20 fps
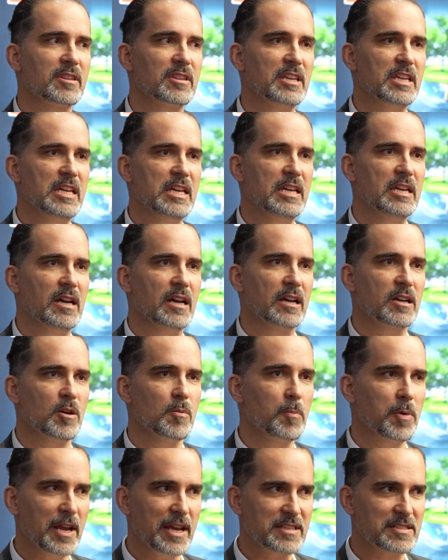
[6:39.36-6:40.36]
The
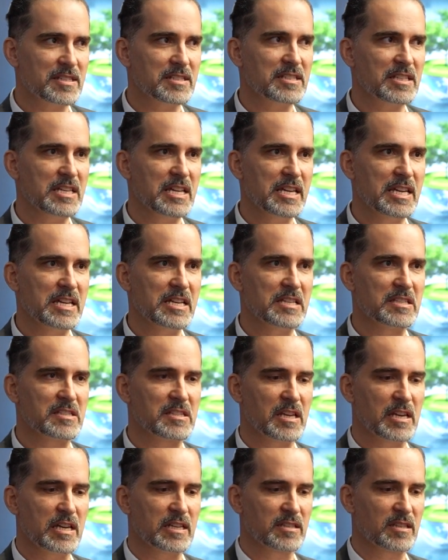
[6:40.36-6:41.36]
complexity is
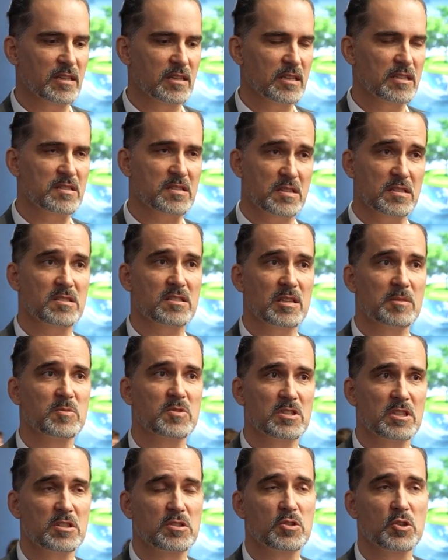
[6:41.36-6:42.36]
that these
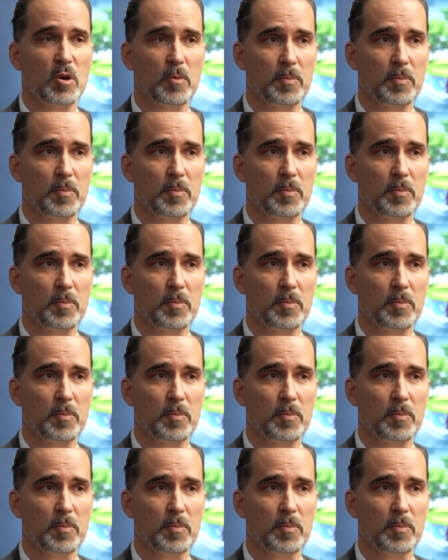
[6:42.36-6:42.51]
systems need to